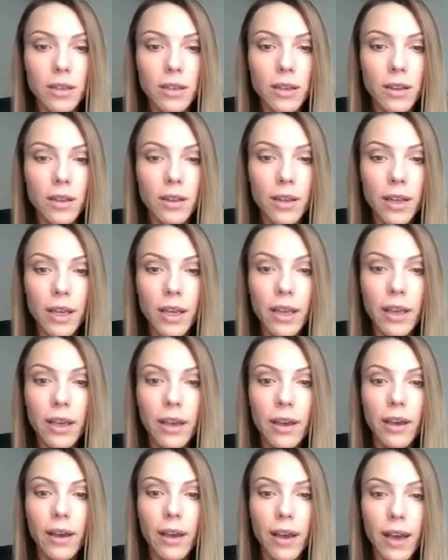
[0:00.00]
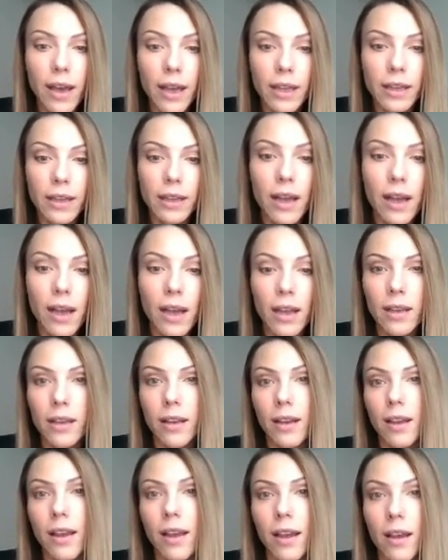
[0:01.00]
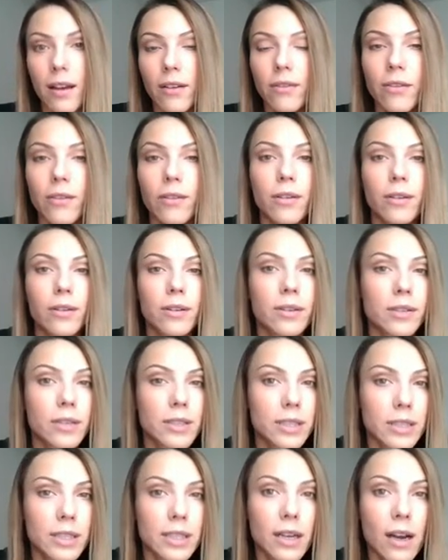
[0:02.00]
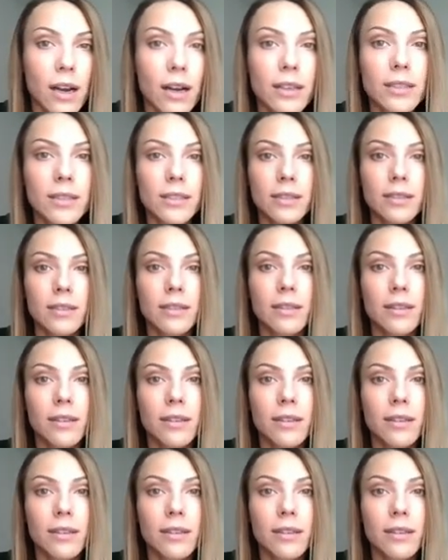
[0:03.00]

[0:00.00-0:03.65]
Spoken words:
they had not ever discussed